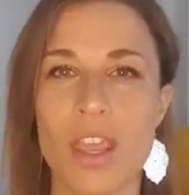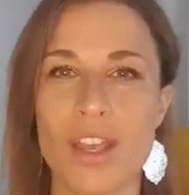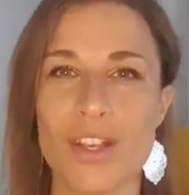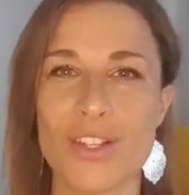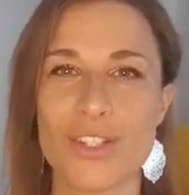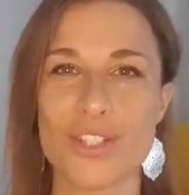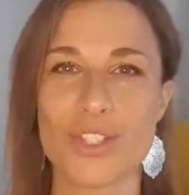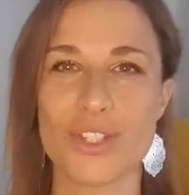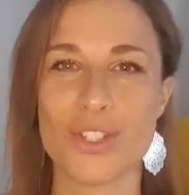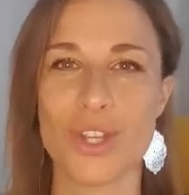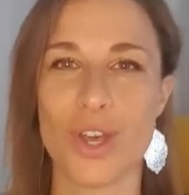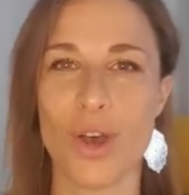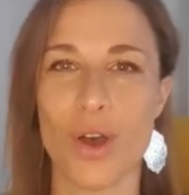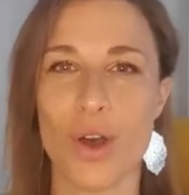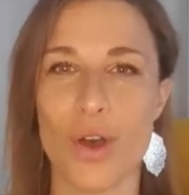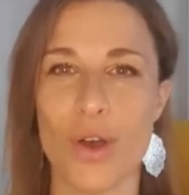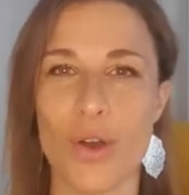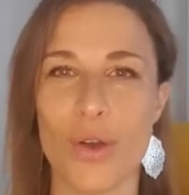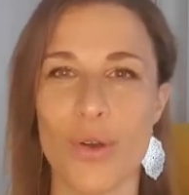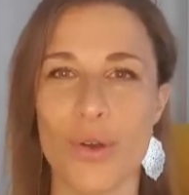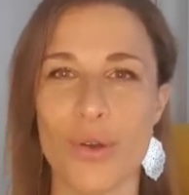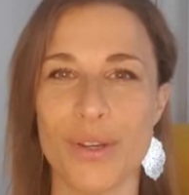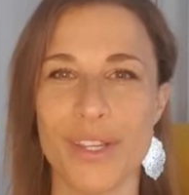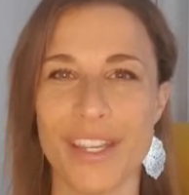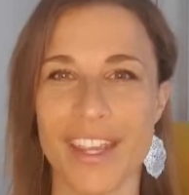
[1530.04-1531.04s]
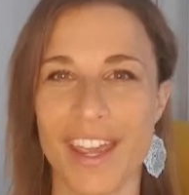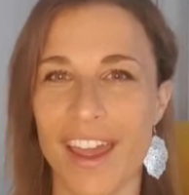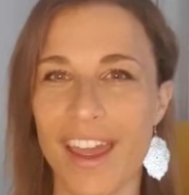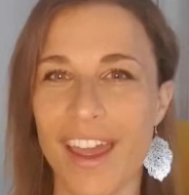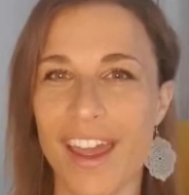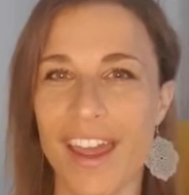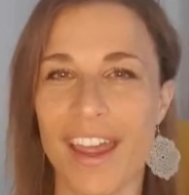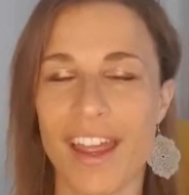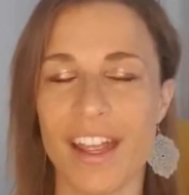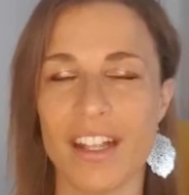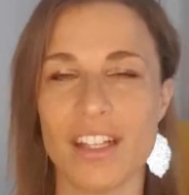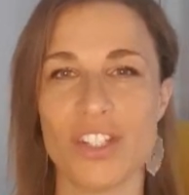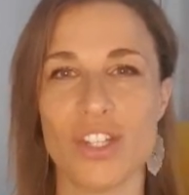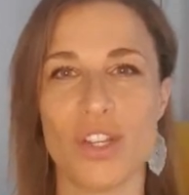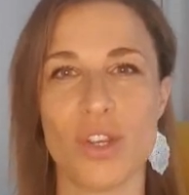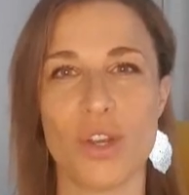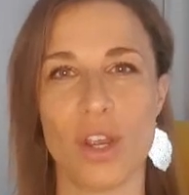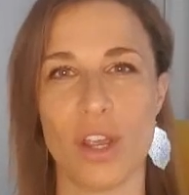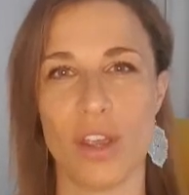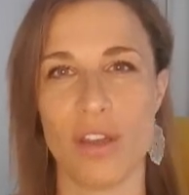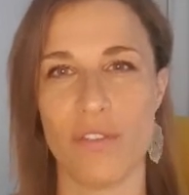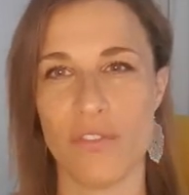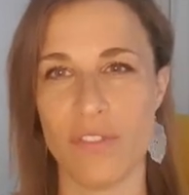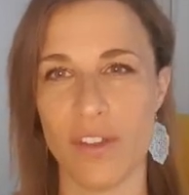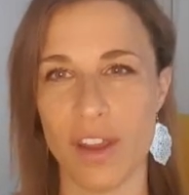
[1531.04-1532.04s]
So yeah, and you're
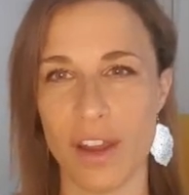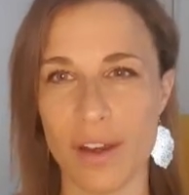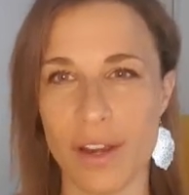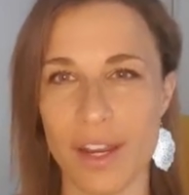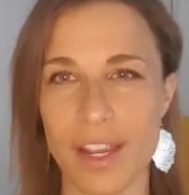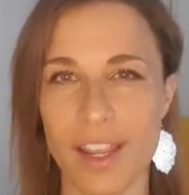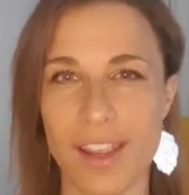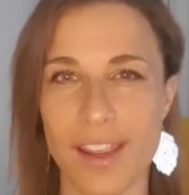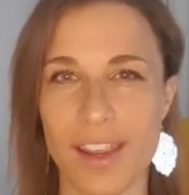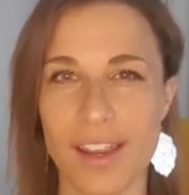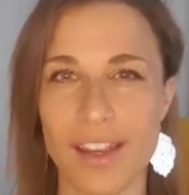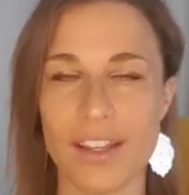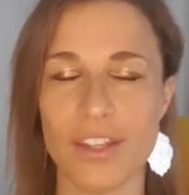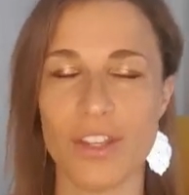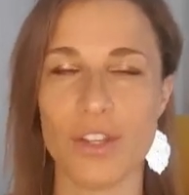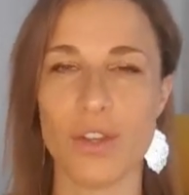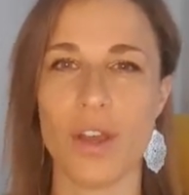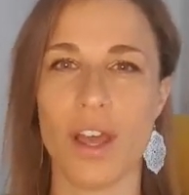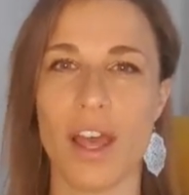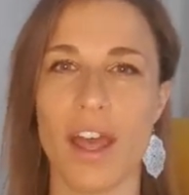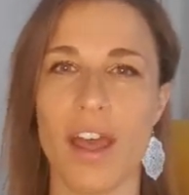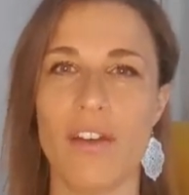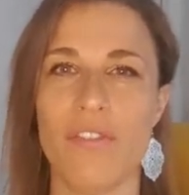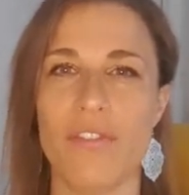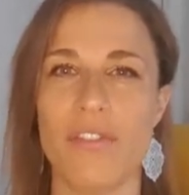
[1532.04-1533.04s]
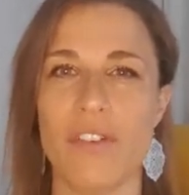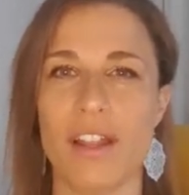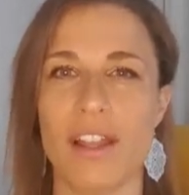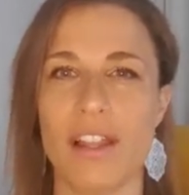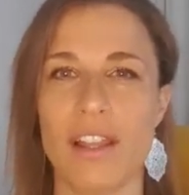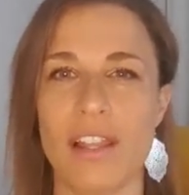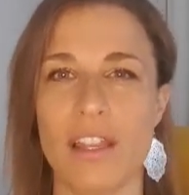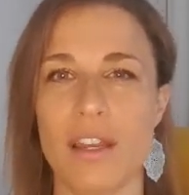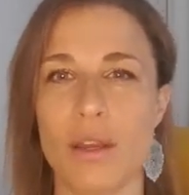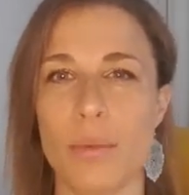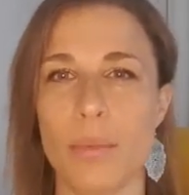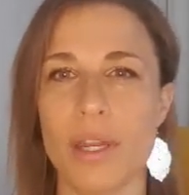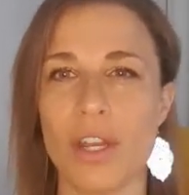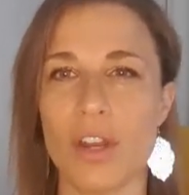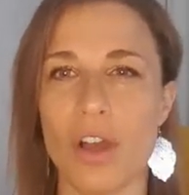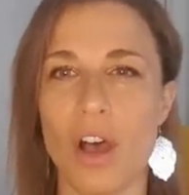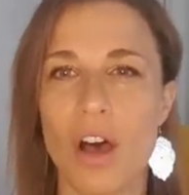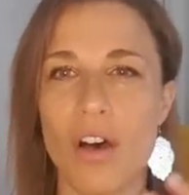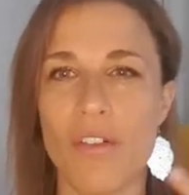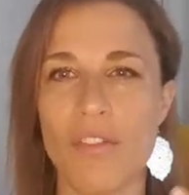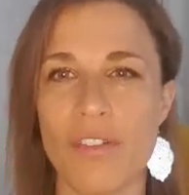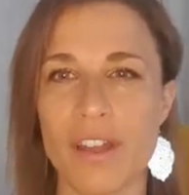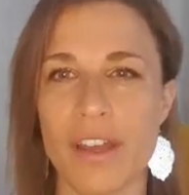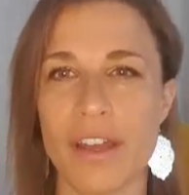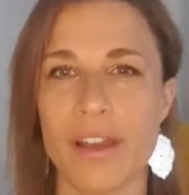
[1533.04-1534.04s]
a very, you have a little bit
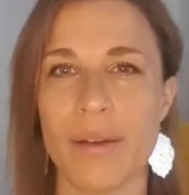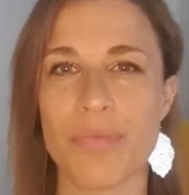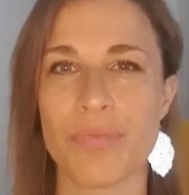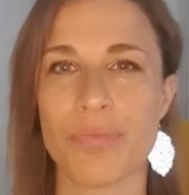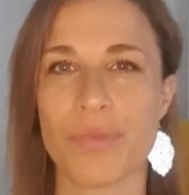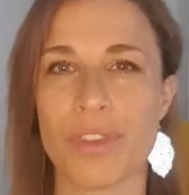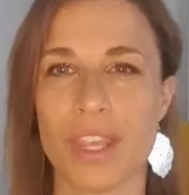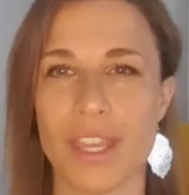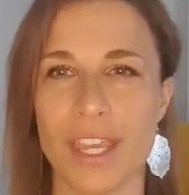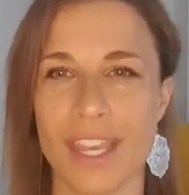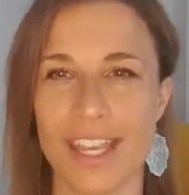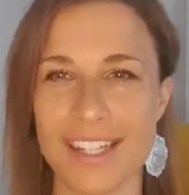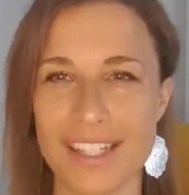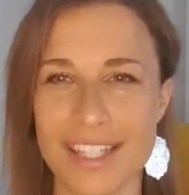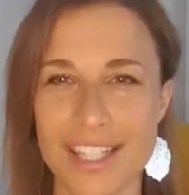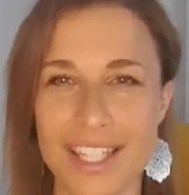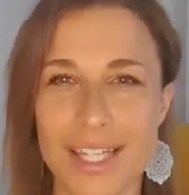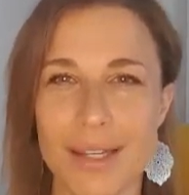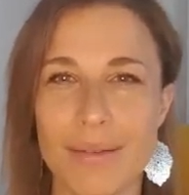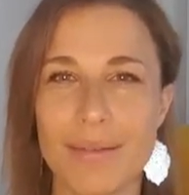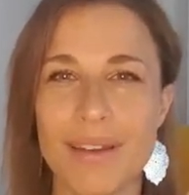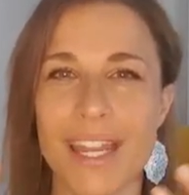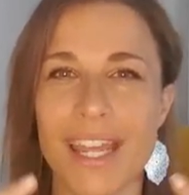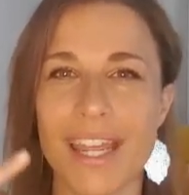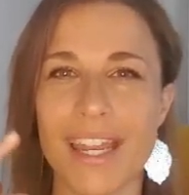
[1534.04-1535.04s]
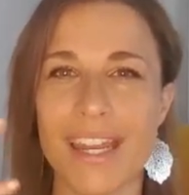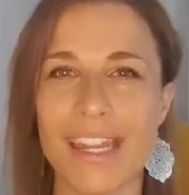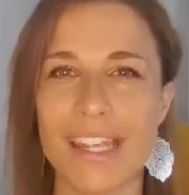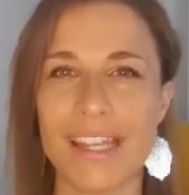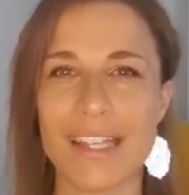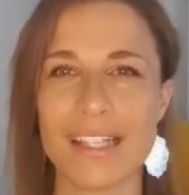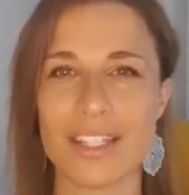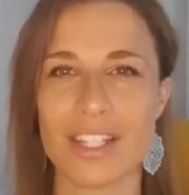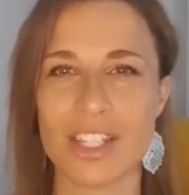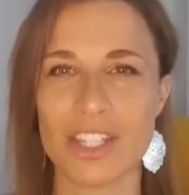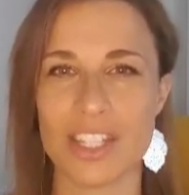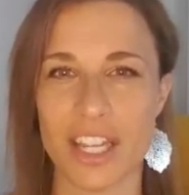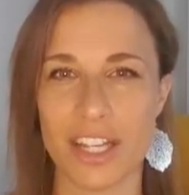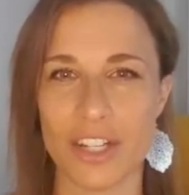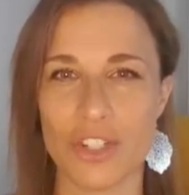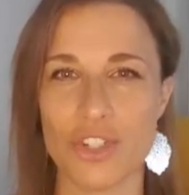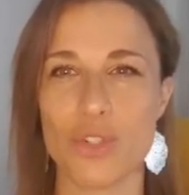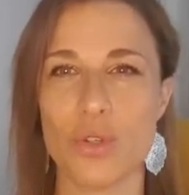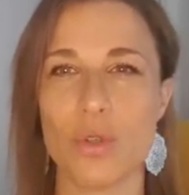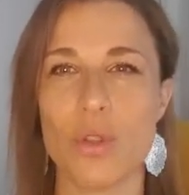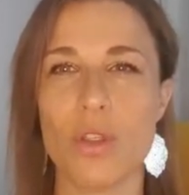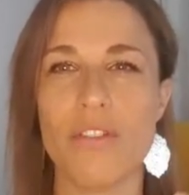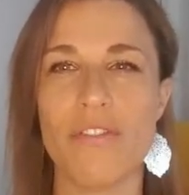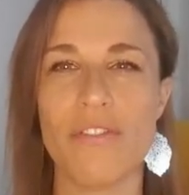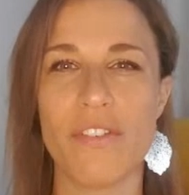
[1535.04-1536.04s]
of a intimidating
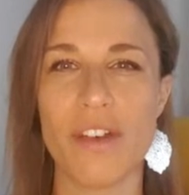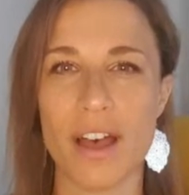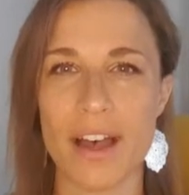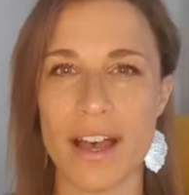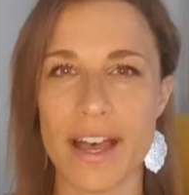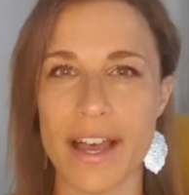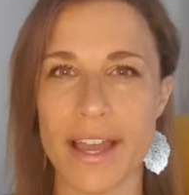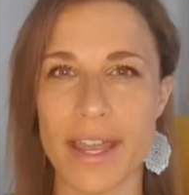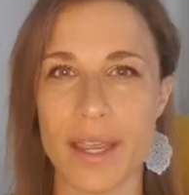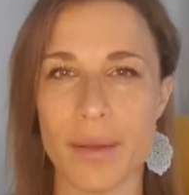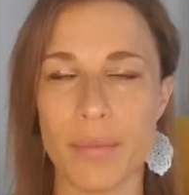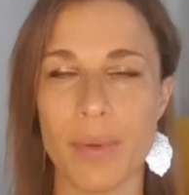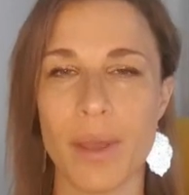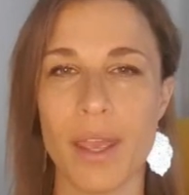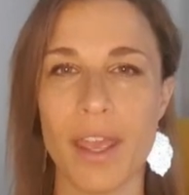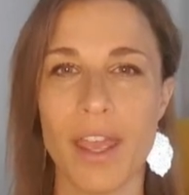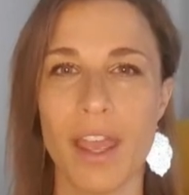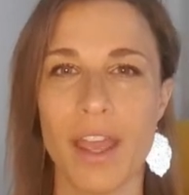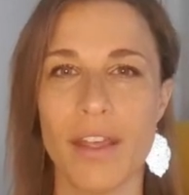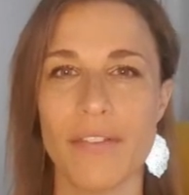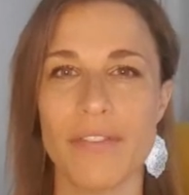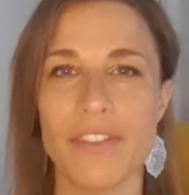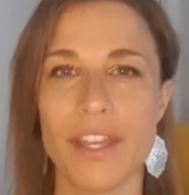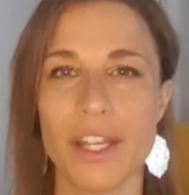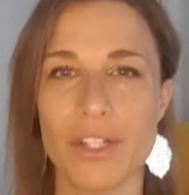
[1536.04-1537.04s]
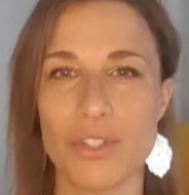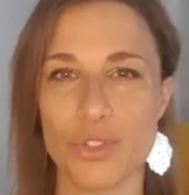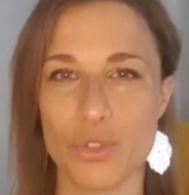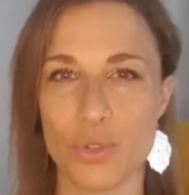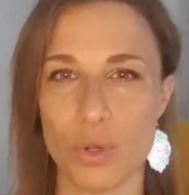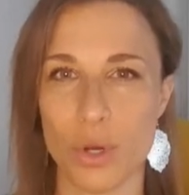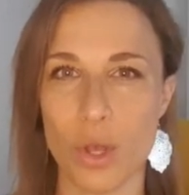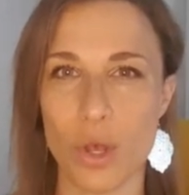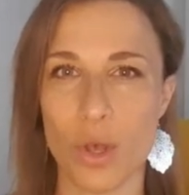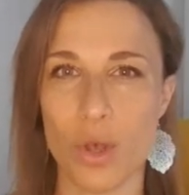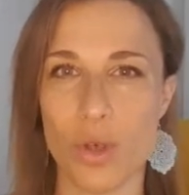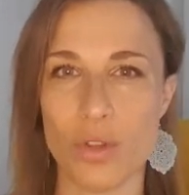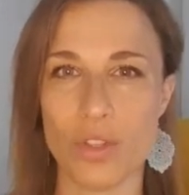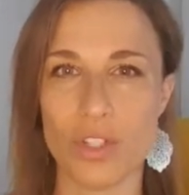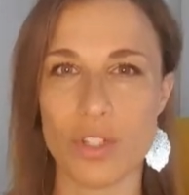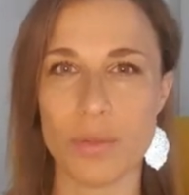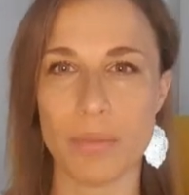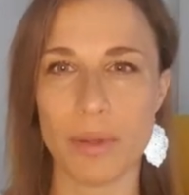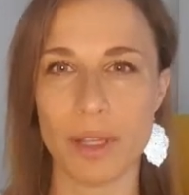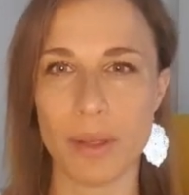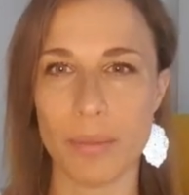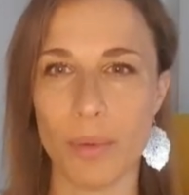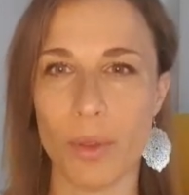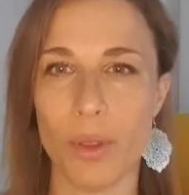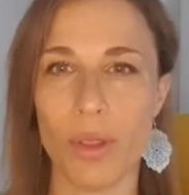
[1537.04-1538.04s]
sexual vibe that draws
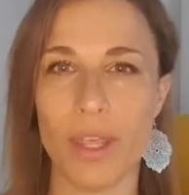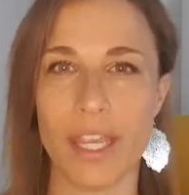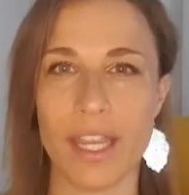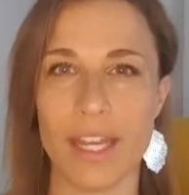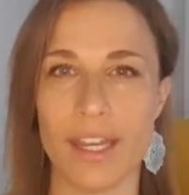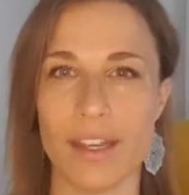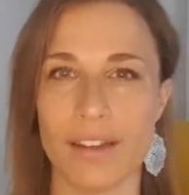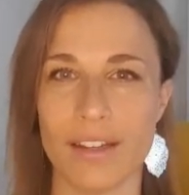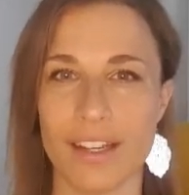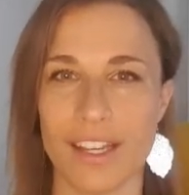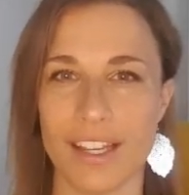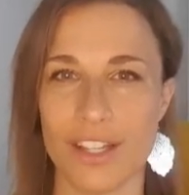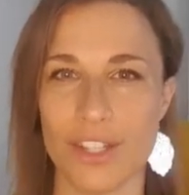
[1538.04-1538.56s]
people in.